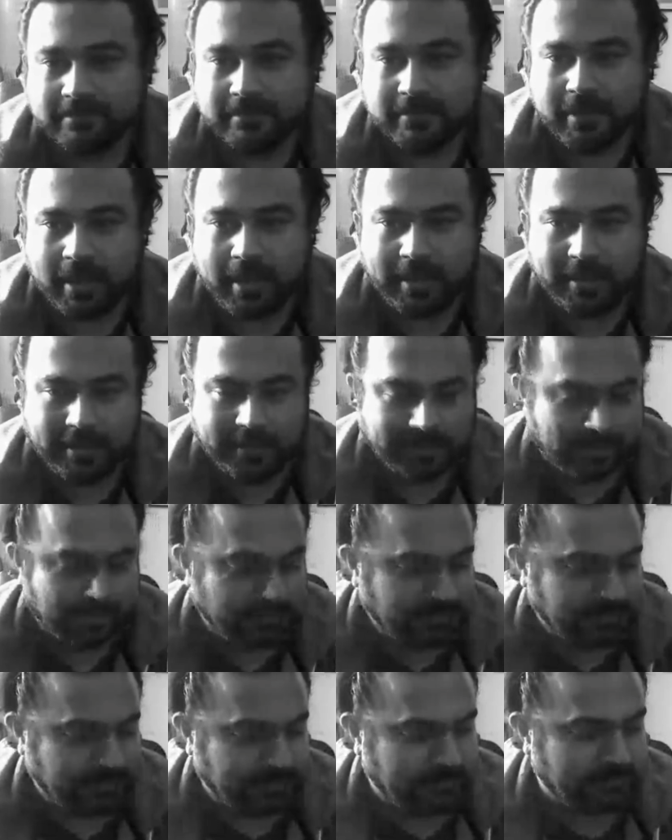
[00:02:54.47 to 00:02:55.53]
Hi
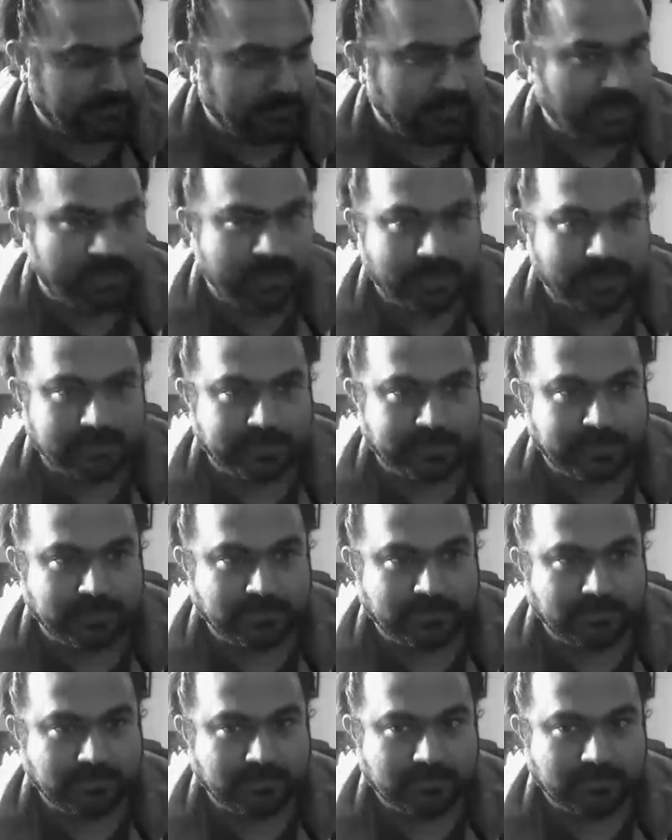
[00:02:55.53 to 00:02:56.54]
Lanu. Hi Razman.